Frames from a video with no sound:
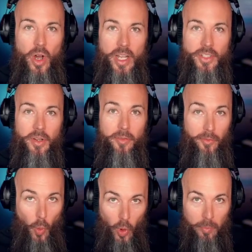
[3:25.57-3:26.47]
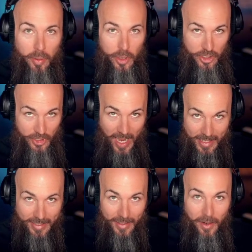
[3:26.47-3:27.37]
cost
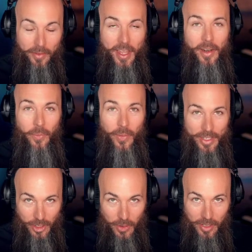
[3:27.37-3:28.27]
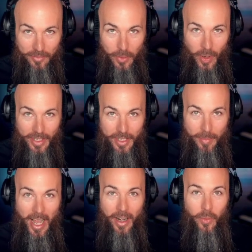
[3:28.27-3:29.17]
4% of the original if you wanted
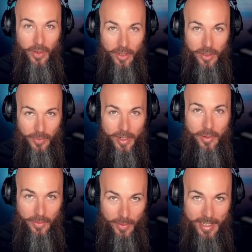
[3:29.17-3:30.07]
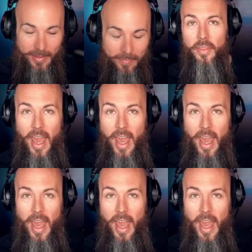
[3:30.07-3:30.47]
to buy a real 303.